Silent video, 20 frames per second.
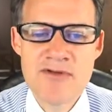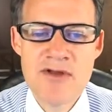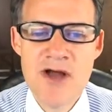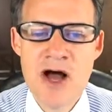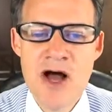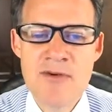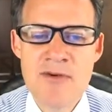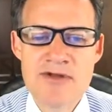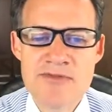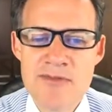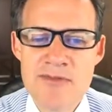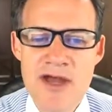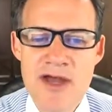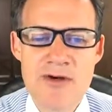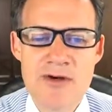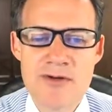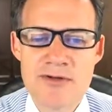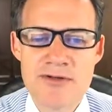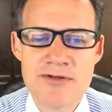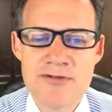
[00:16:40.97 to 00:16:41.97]
almost my
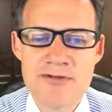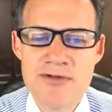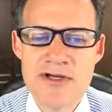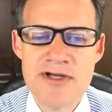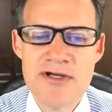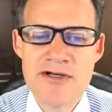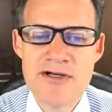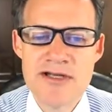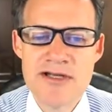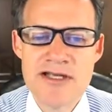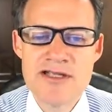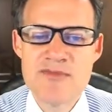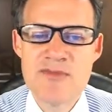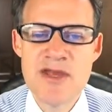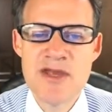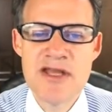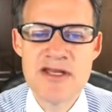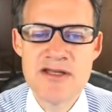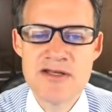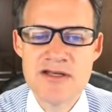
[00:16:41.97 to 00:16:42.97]
whole career has
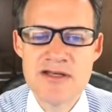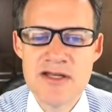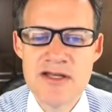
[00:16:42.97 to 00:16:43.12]
been